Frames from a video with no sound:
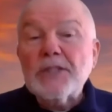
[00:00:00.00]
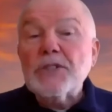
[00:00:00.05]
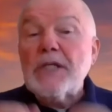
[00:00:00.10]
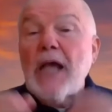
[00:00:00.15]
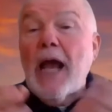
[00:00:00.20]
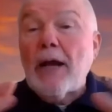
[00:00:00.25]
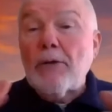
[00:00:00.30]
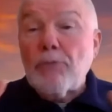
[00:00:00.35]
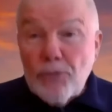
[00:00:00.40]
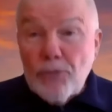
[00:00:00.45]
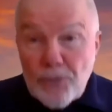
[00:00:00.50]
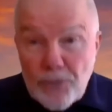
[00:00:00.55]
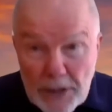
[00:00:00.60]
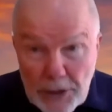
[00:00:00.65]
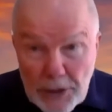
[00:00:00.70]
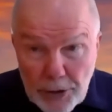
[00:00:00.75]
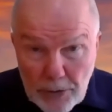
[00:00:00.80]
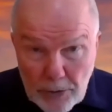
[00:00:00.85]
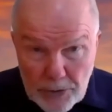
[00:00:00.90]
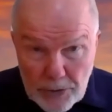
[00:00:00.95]

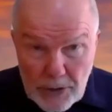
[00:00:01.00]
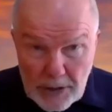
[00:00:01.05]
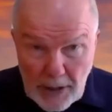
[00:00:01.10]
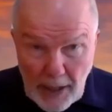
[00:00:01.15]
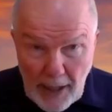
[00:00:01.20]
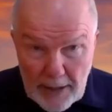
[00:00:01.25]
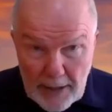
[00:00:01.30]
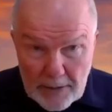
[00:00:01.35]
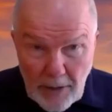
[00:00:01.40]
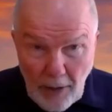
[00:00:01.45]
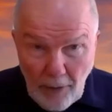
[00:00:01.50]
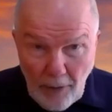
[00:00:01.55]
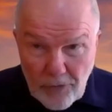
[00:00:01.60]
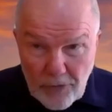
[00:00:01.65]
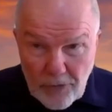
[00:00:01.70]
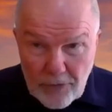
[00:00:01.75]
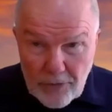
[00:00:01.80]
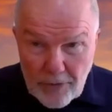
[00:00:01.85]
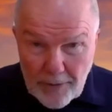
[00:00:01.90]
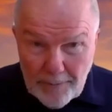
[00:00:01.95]
sacrificial
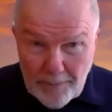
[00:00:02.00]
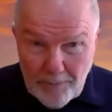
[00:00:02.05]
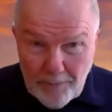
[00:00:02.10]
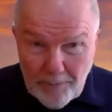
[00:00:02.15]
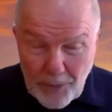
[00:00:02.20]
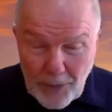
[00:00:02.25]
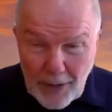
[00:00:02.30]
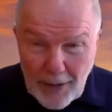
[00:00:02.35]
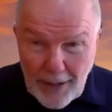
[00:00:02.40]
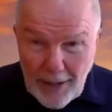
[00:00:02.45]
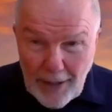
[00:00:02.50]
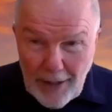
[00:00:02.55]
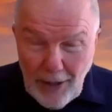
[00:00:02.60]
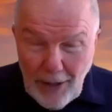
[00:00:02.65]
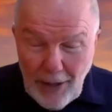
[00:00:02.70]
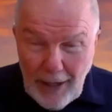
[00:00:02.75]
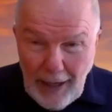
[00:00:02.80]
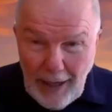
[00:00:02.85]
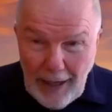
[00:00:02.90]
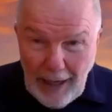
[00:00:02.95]
sense?
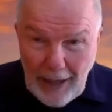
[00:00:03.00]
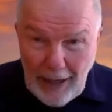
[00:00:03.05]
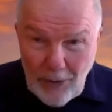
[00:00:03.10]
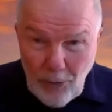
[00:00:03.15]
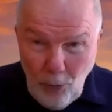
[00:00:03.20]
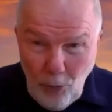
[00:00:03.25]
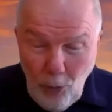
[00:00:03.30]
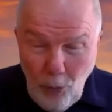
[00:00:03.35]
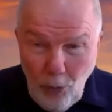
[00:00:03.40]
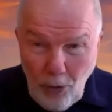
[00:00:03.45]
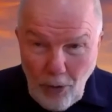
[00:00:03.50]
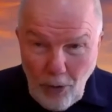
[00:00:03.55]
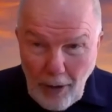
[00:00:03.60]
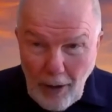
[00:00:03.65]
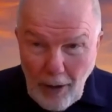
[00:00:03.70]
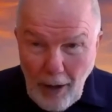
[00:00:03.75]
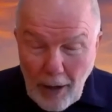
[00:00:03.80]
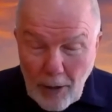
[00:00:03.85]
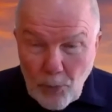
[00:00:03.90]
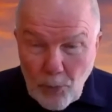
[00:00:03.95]

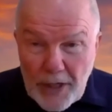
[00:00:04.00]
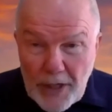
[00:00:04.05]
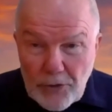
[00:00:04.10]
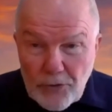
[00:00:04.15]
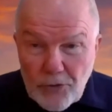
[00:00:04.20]
Or are we